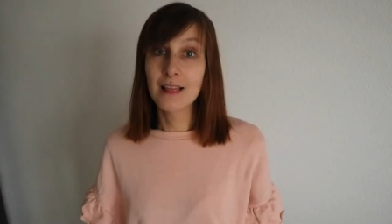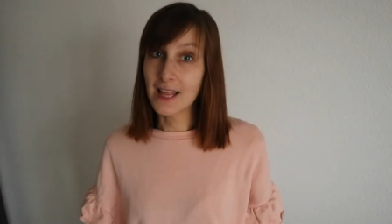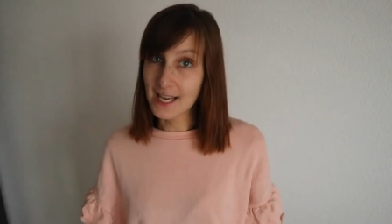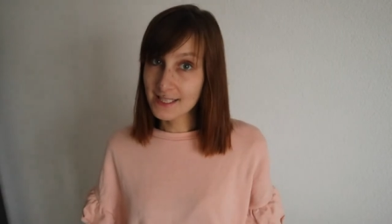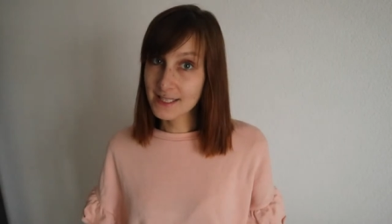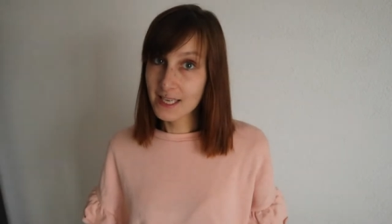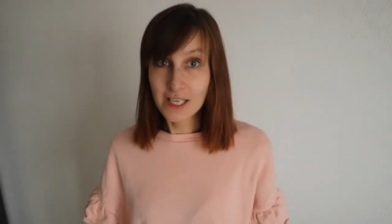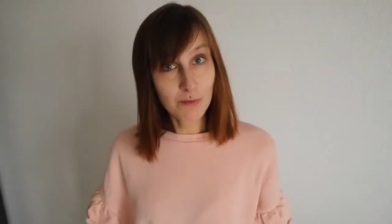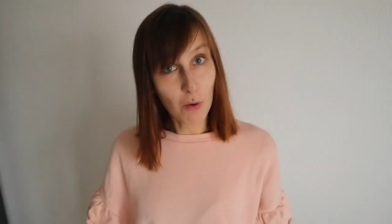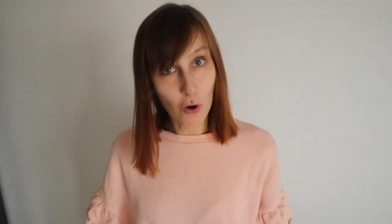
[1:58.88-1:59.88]
Less
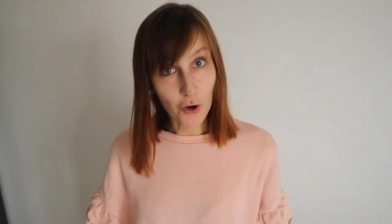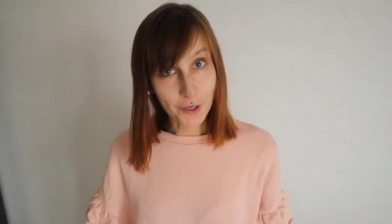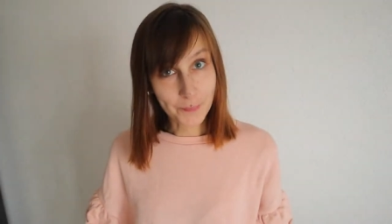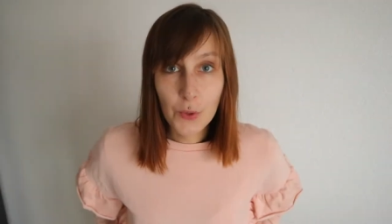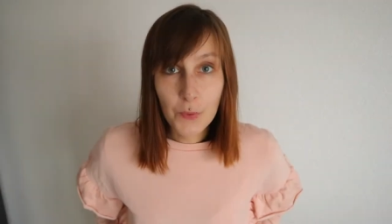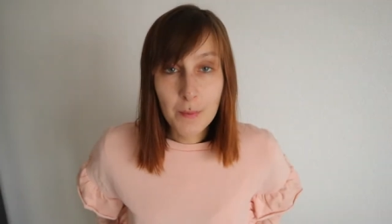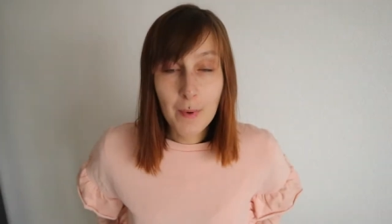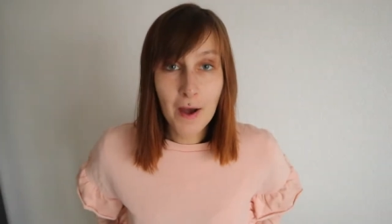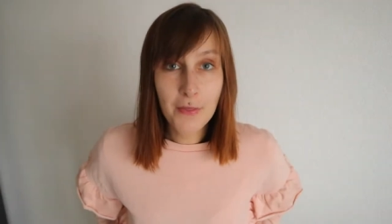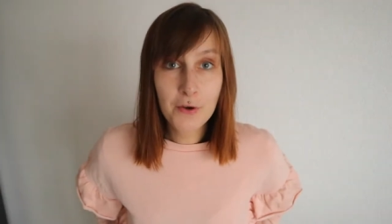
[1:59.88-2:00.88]
is more. So the
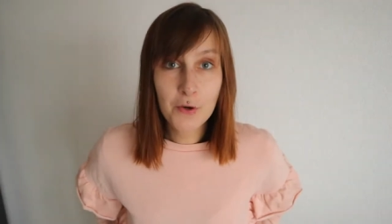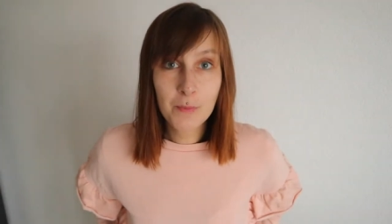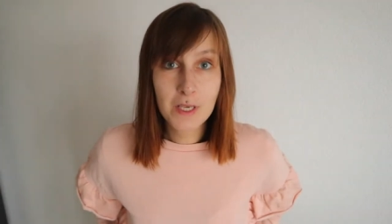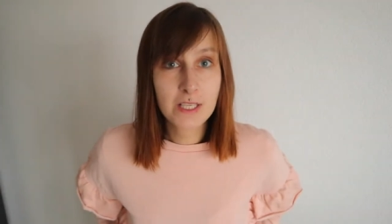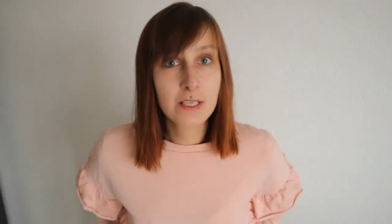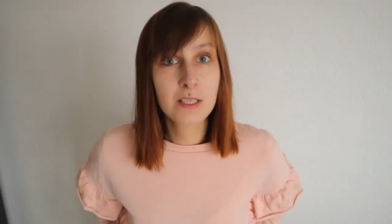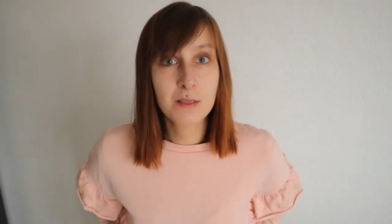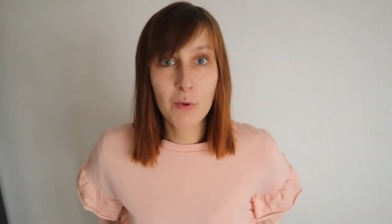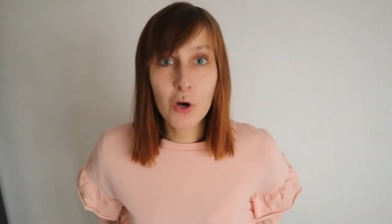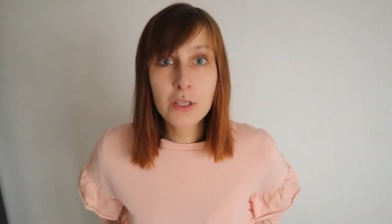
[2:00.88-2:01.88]
bathroom is the
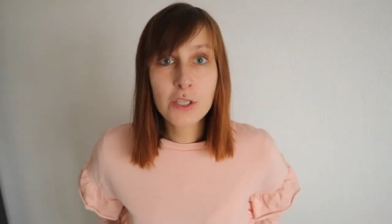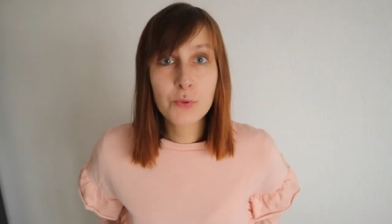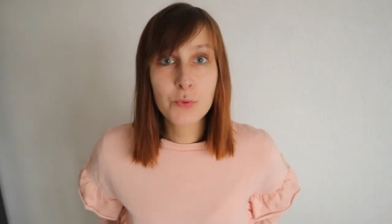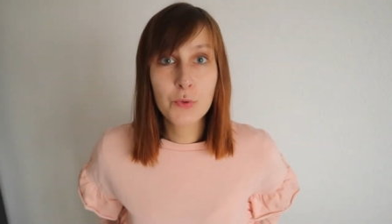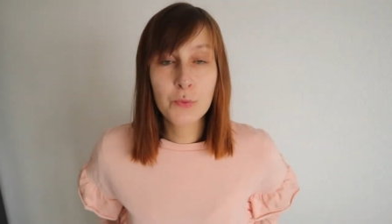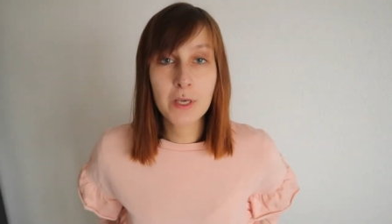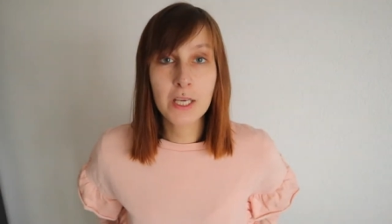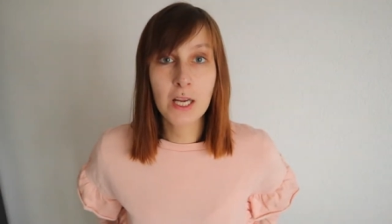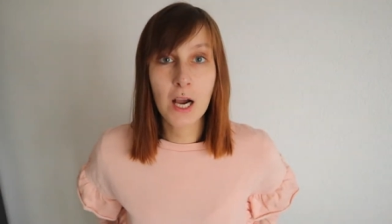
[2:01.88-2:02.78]
smallest room in